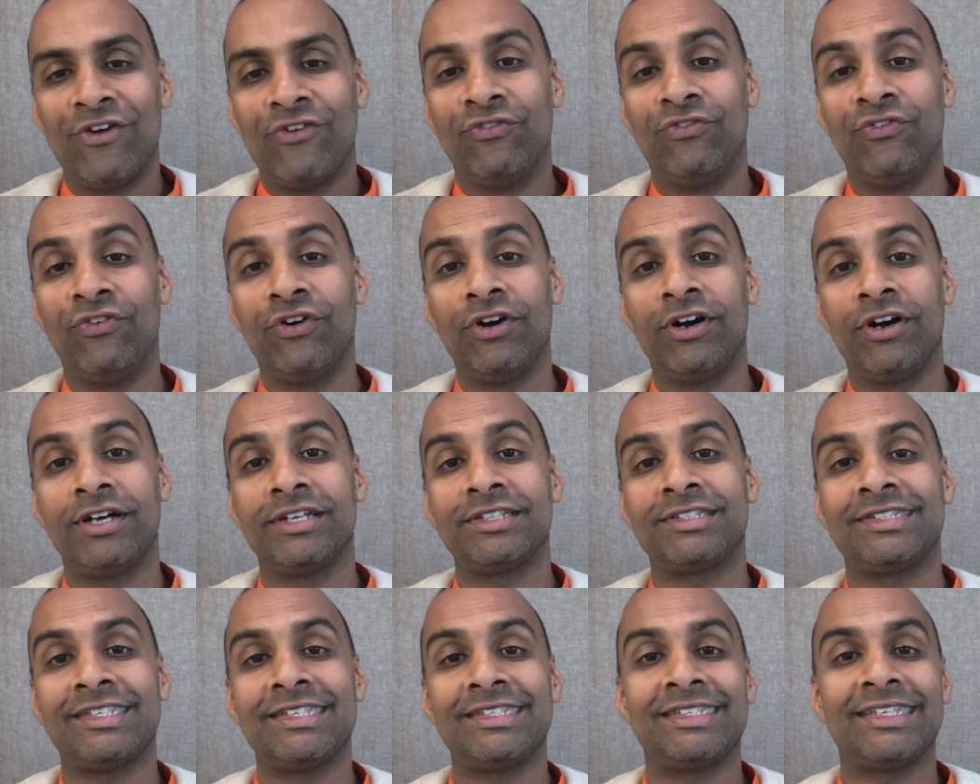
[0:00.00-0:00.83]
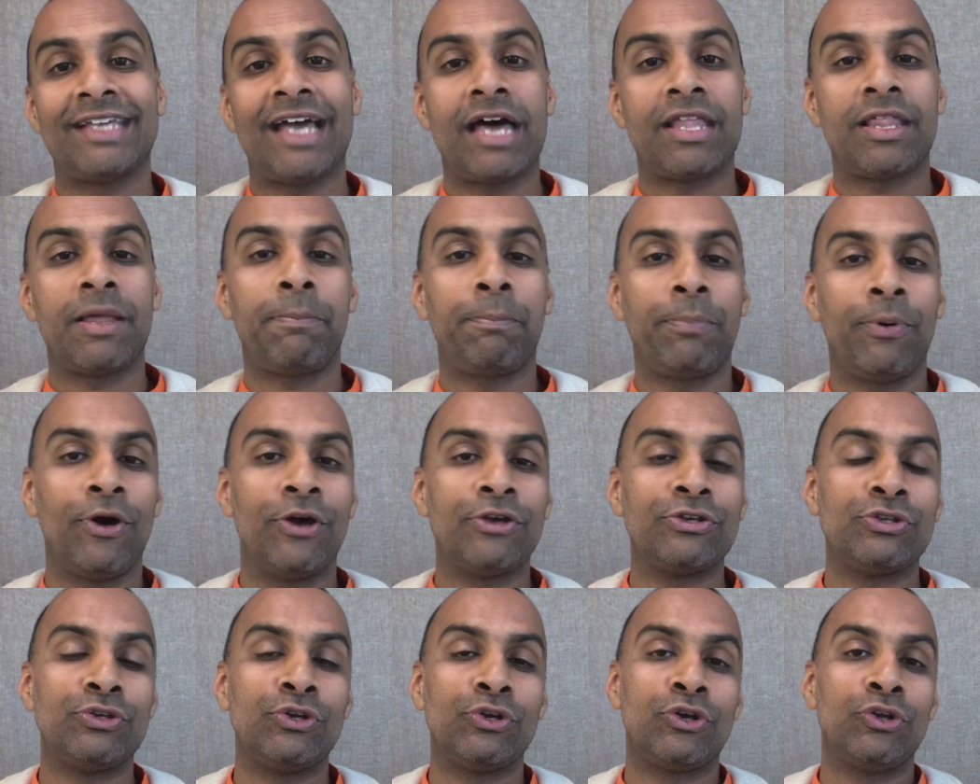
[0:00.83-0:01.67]
versus the other
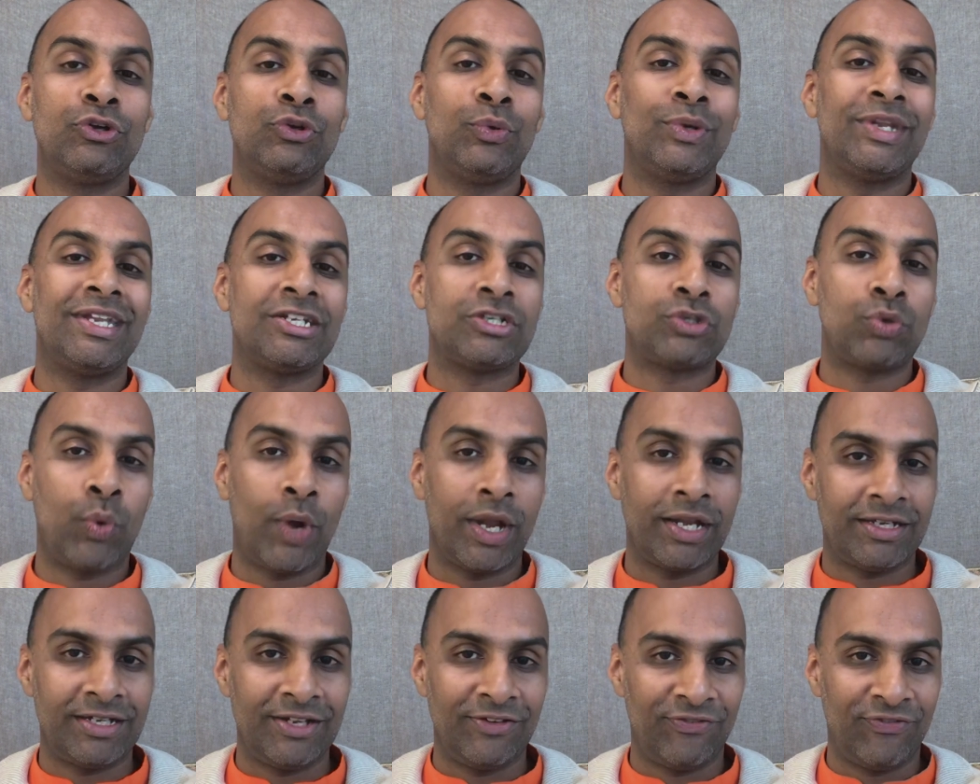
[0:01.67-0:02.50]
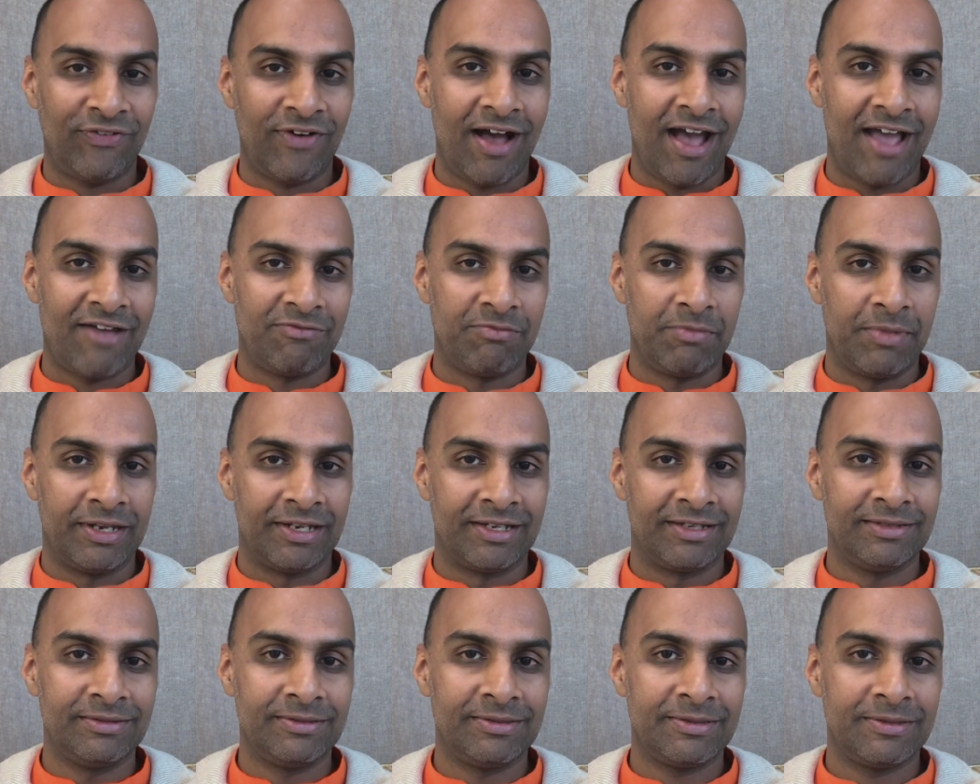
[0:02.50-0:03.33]
person who can do it in 25
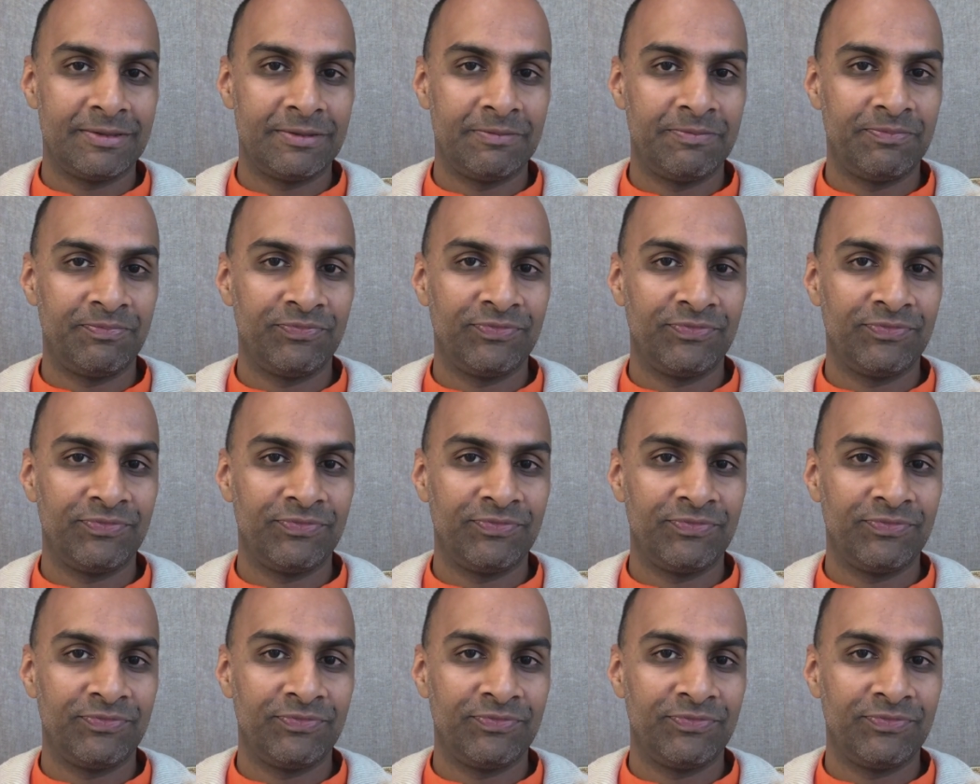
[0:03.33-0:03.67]
minutes,